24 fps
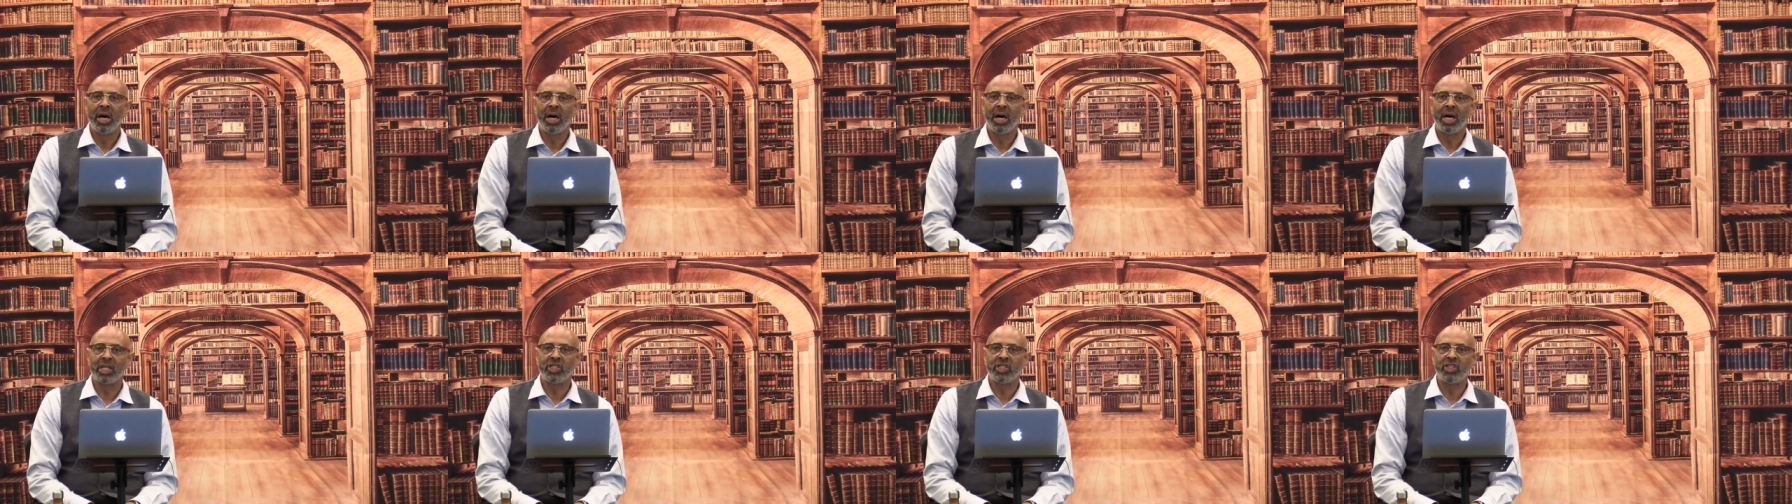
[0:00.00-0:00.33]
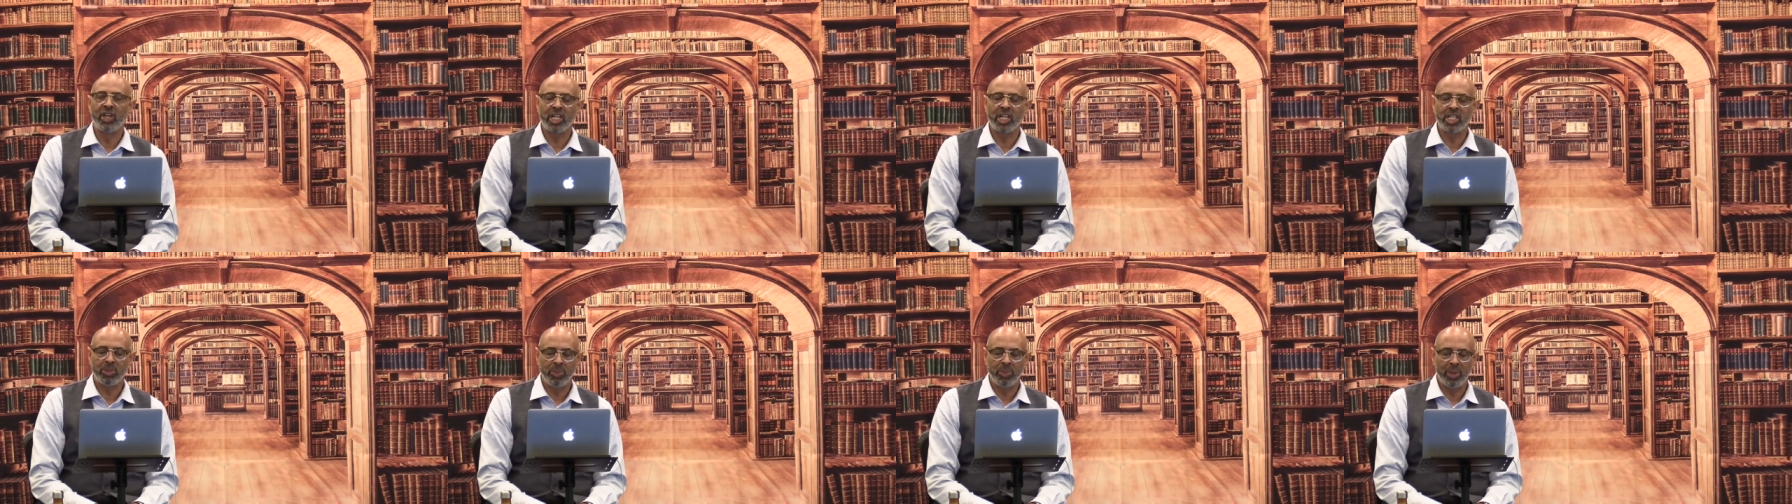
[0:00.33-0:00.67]

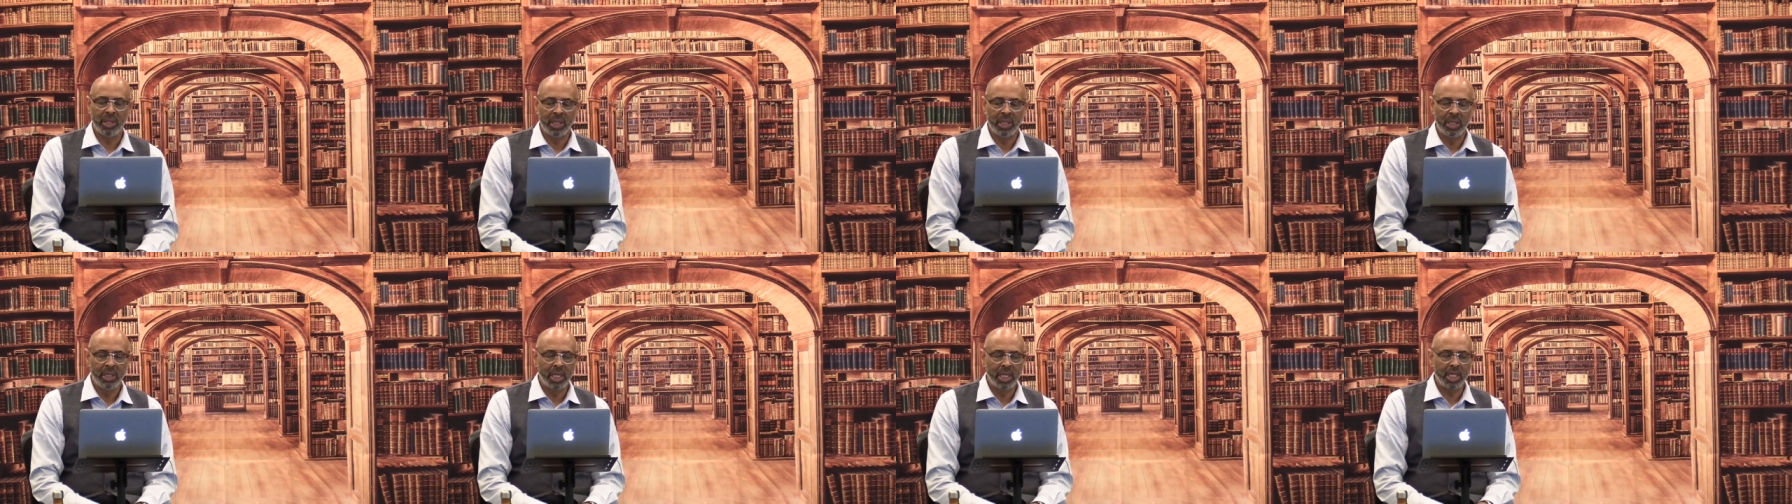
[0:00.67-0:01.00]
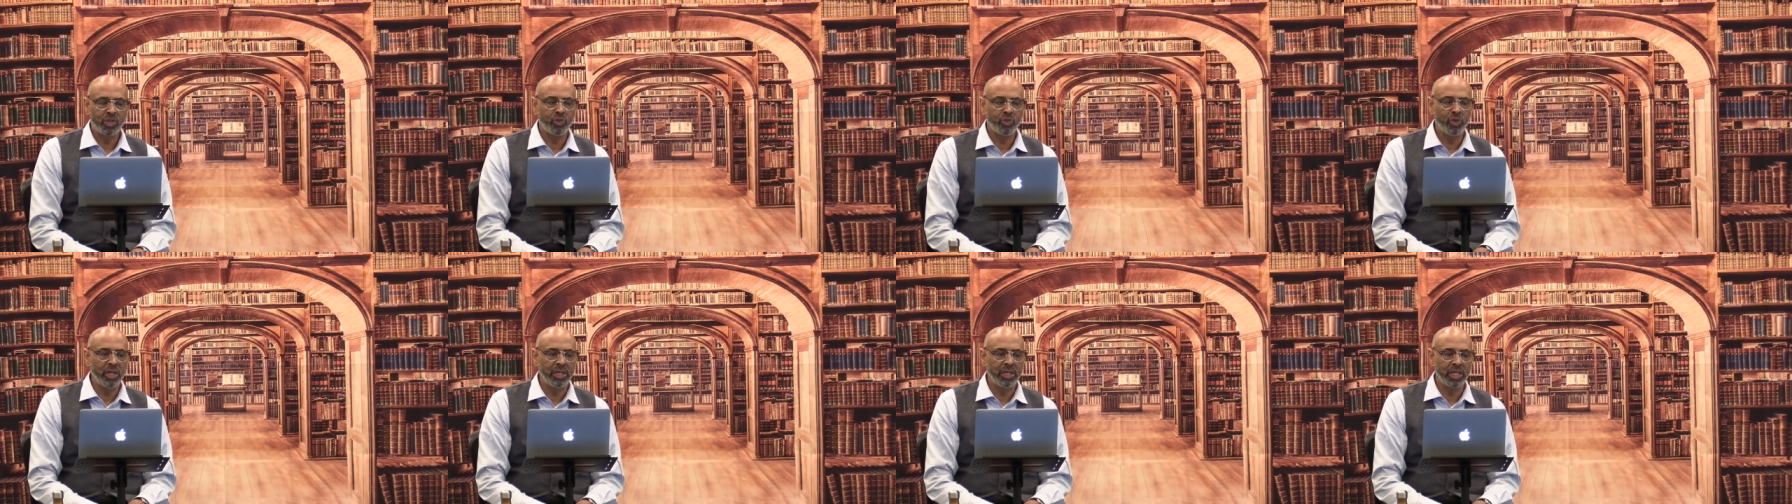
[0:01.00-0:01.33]
judgment. Let's
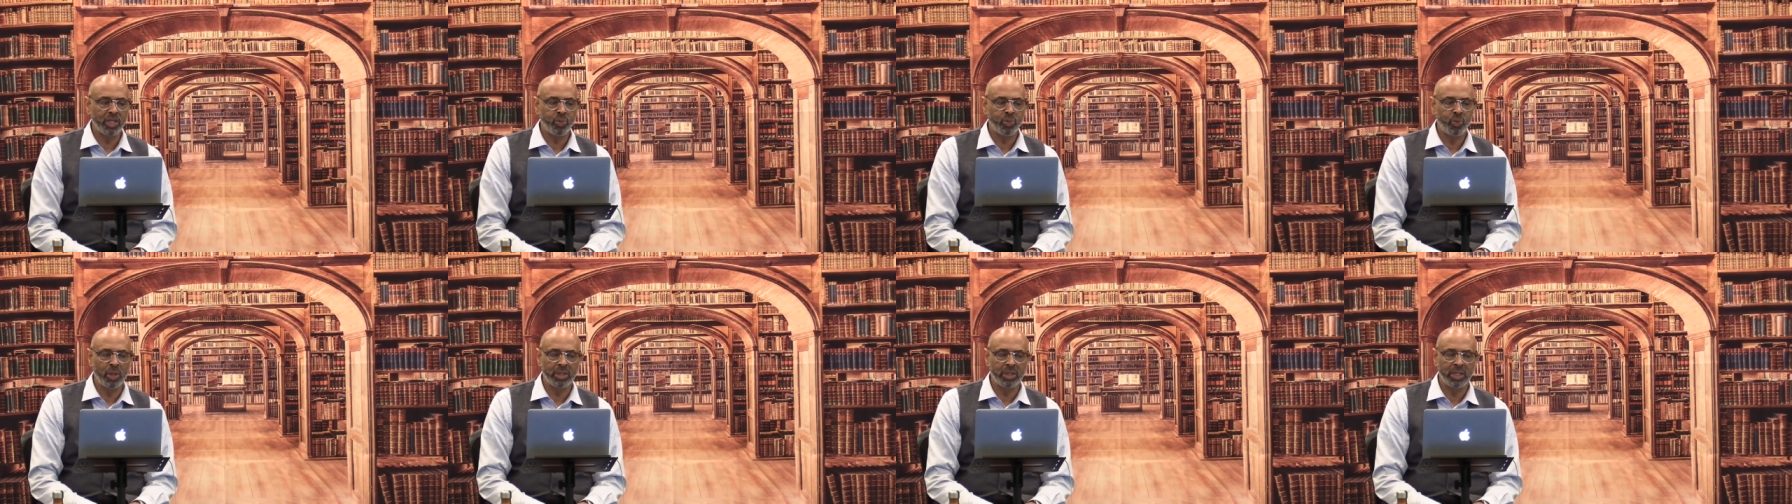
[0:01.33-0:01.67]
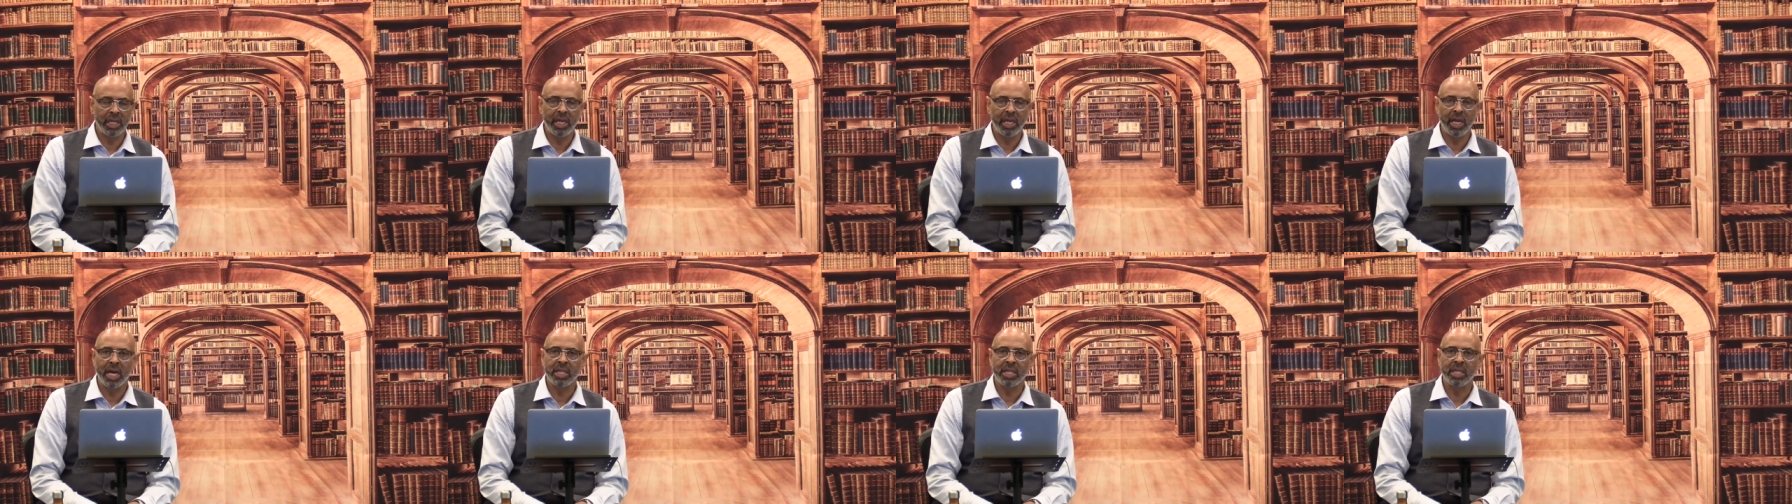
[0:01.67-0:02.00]
read this one
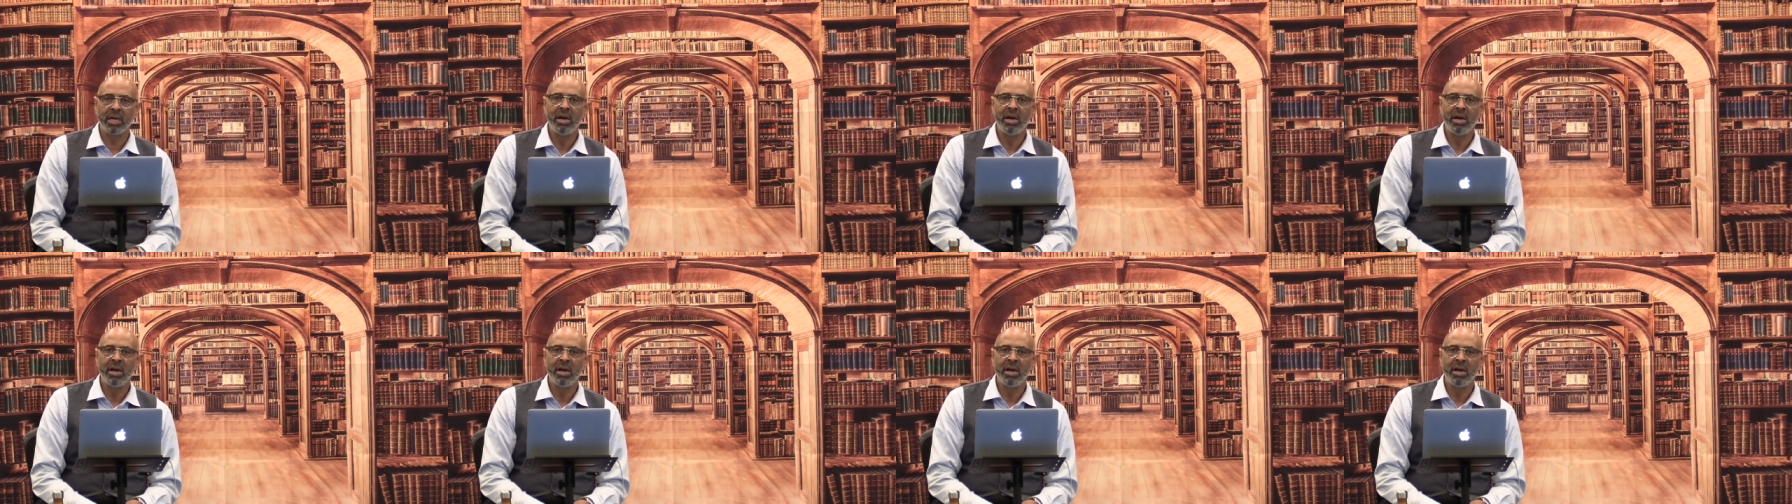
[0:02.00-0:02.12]
together.